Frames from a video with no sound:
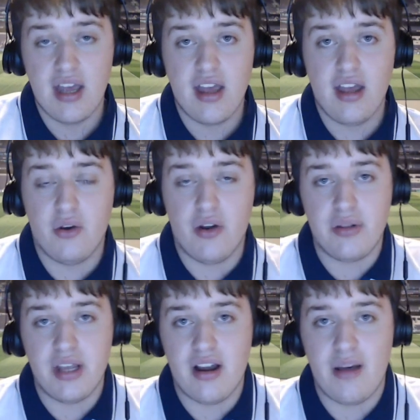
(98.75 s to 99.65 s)
uh, got out
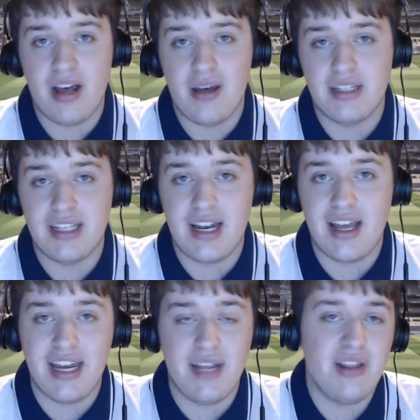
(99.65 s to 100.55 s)
there on Mohamed Salah.
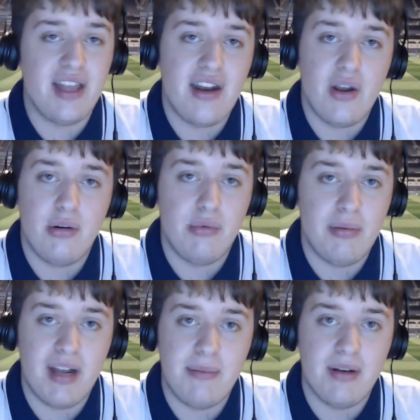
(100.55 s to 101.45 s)
And even then, who do we
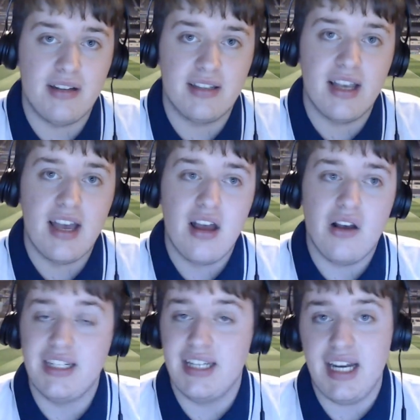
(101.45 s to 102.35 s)
play? Because
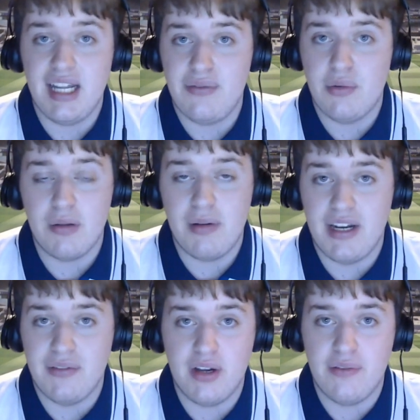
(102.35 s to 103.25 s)
ideally, if we were playing
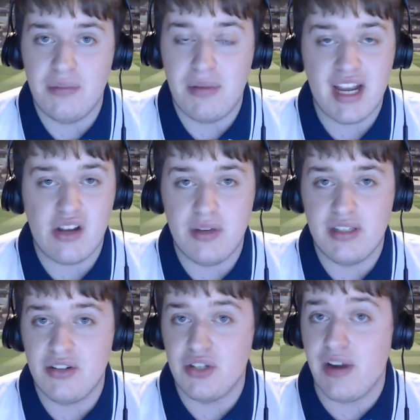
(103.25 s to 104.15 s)
a five at the back, it would be
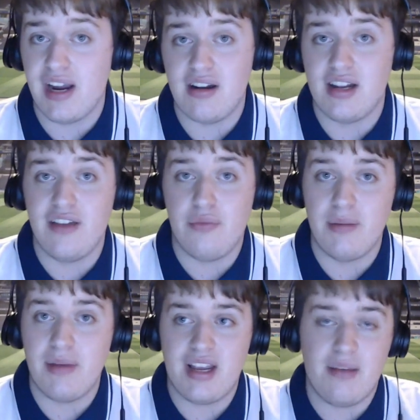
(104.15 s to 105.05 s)
Sergio Reguilon on left wing
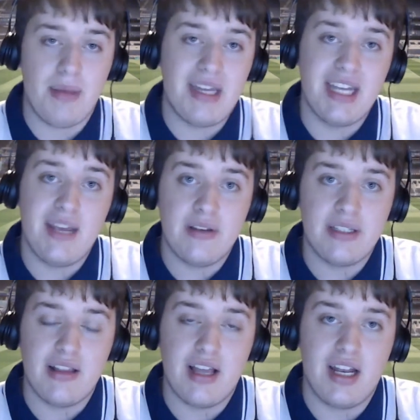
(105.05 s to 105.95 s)
back and Ben Davies
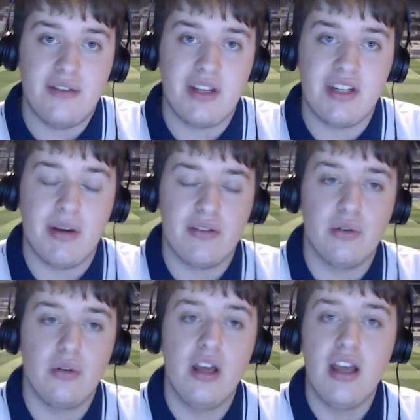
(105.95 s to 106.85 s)
in that left centre back
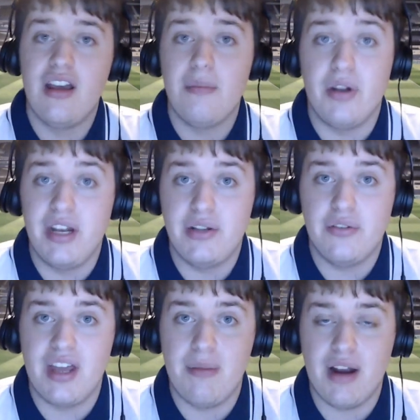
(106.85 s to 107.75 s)
role. But neither of
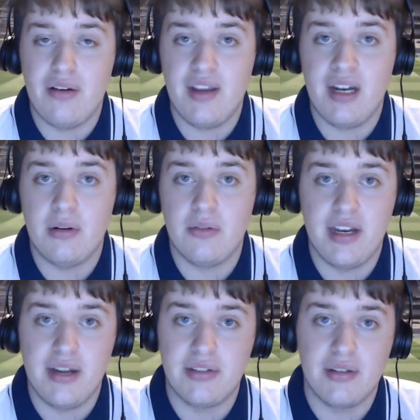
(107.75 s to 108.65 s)
them are available right
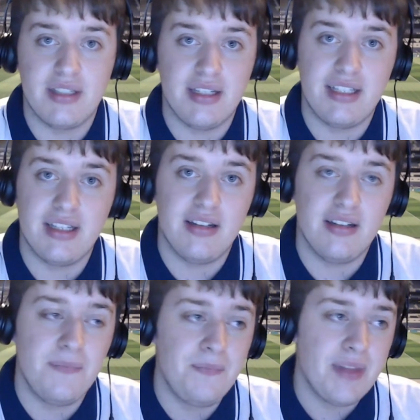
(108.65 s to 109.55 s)
now. So it's it's
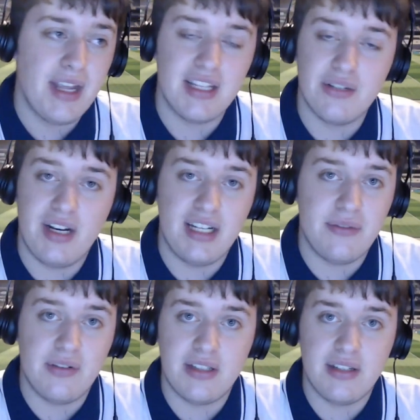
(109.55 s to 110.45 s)
a it's a really
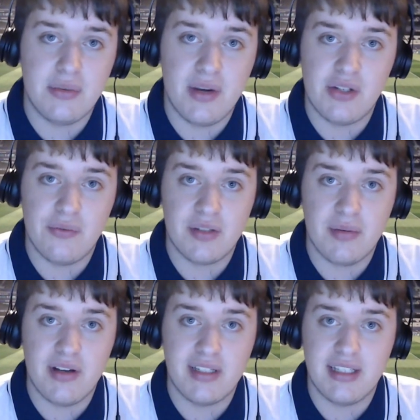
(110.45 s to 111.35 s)
difficult situation for
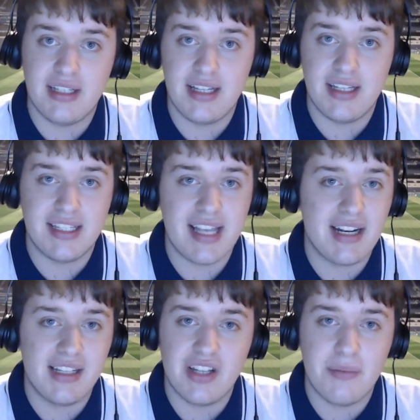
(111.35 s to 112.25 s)
Spurs, and it's, it's
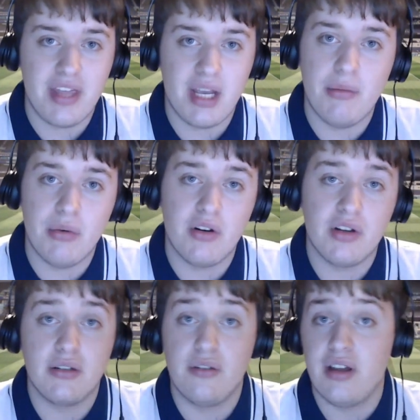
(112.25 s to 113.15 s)
exactly the type of thing we would have
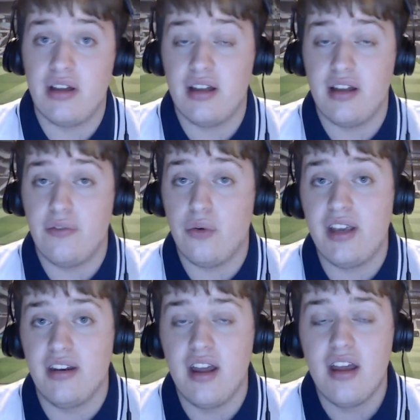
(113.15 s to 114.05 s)
looked to uh,
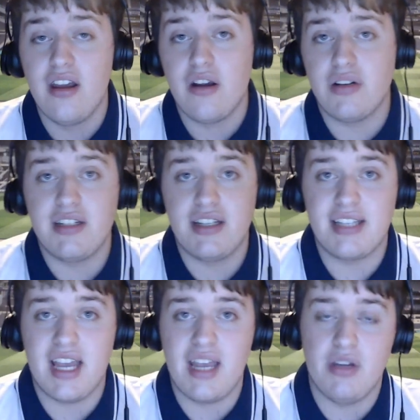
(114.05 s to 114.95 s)
avoid going into this
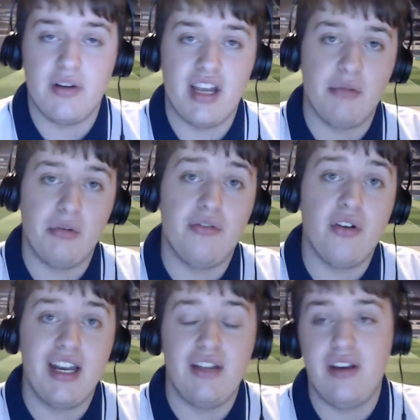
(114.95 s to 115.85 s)
game. You know, game where we
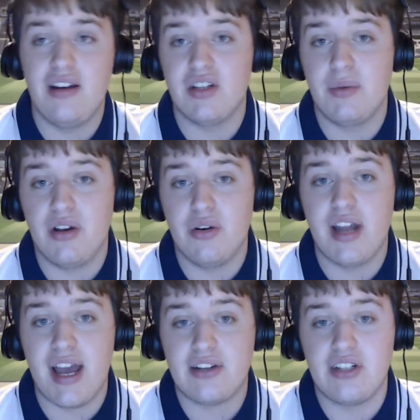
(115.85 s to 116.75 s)
finally feel as though we could
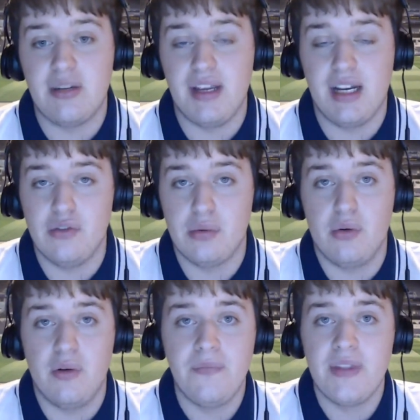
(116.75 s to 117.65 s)
actually beat
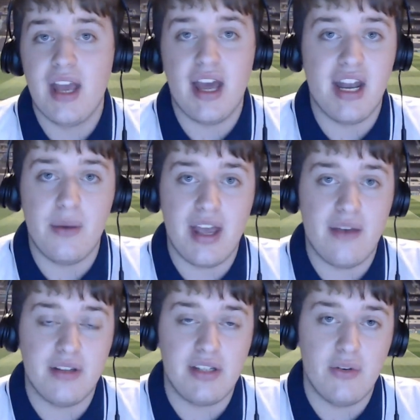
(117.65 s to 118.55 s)
Liverpool, and now we have
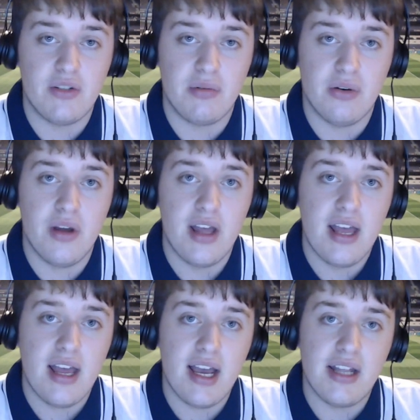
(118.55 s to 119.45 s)
this huge blow.
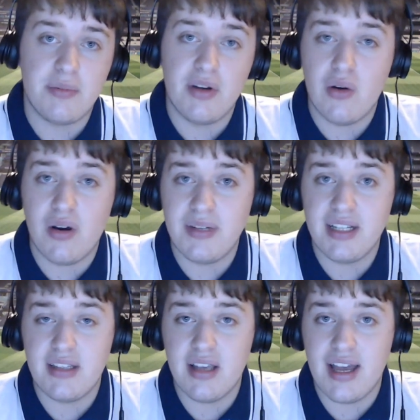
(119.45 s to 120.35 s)
Uh, there's been no
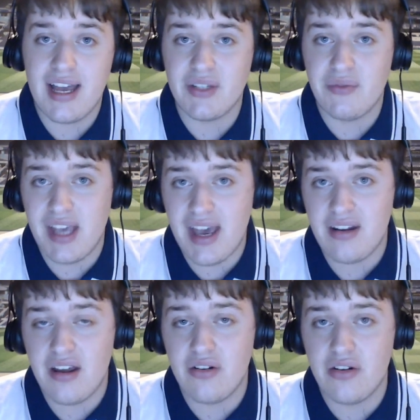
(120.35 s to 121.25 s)
updates uh, as of yet
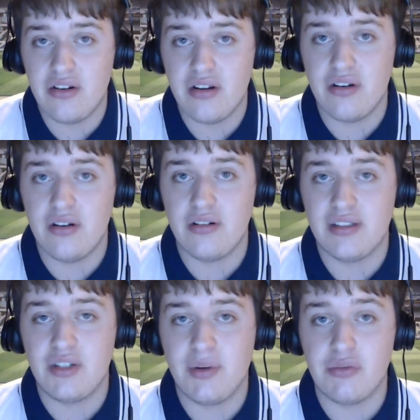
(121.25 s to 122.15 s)
on our, our
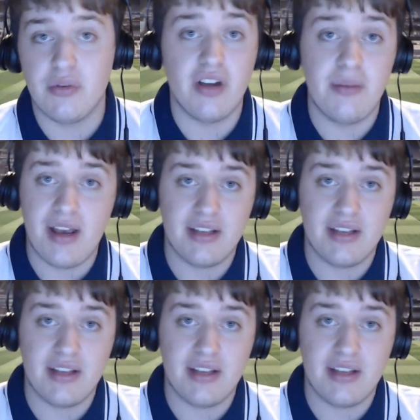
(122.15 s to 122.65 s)
situation with right back.